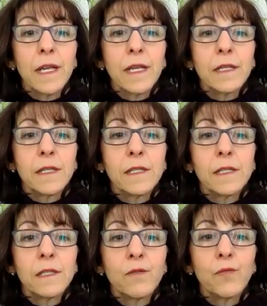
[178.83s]
and
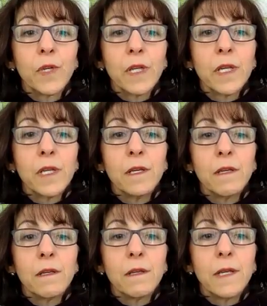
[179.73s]
really
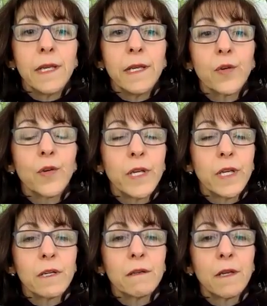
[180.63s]

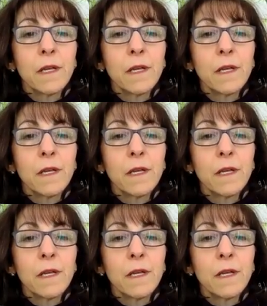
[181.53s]
hearing.